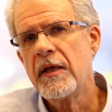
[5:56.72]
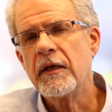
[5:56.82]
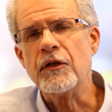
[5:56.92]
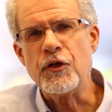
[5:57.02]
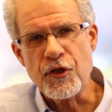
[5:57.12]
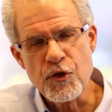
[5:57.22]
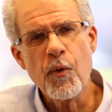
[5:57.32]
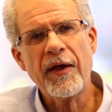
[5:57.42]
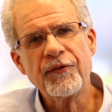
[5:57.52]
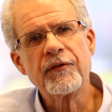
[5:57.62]
in
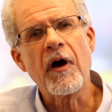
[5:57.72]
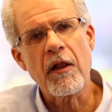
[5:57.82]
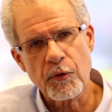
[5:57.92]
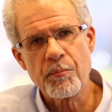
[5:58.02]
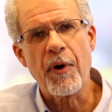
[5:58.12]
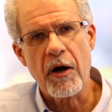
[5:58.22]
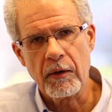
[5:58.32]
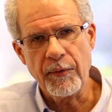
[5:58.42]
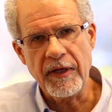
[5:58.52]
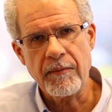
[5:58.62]
US dollar
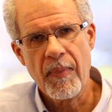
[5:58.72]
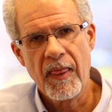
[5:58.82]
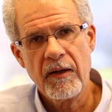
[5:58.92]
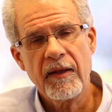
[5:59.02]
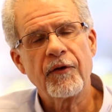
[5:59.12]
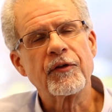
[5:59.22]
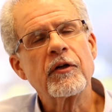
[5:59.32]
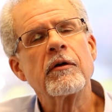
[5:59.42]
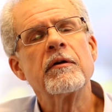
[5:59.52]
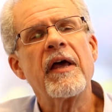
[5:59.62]
borrowing has
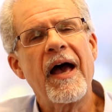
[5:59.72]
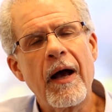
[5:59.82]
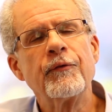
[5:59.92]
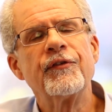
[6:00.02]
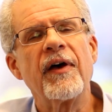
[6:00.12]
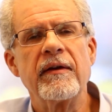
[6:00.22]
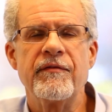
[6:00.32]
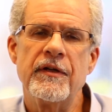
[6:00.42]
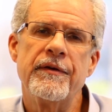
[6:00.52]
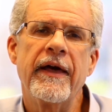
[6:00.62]
occurred outside
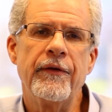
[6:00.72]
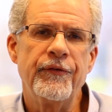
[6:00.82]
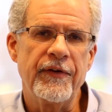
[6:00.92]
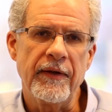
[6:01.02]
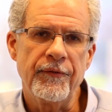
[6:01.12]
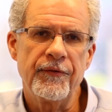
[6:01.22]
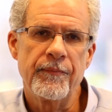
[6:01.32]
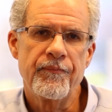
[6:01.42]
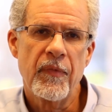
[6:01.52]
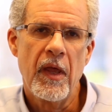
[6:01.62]
of the United States.
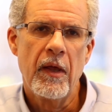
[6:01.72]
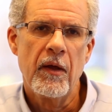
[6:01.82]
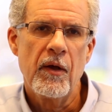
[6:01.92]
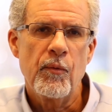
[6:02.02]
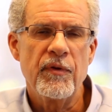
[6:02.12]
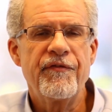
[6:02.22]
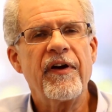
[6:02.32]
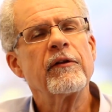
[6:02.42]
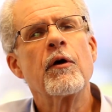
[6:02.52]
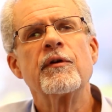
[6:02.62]
When the
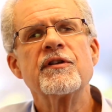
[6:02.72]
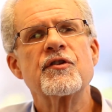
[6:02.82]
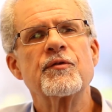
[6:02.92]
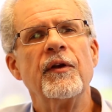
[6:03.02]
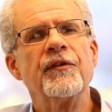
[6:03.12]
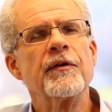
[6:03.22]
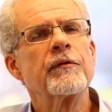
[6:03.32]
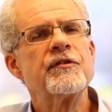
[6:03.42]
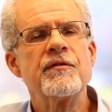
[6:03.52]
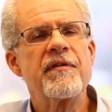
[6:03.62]
Fed lowered interest rates in
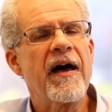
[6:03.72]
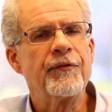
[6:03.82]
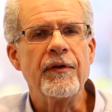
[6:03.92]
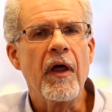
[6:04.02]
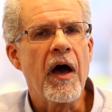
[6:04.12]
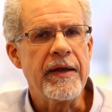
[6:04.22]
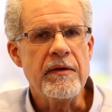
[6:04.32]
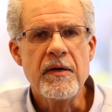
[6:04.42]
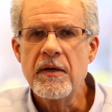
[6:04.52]
early 2009,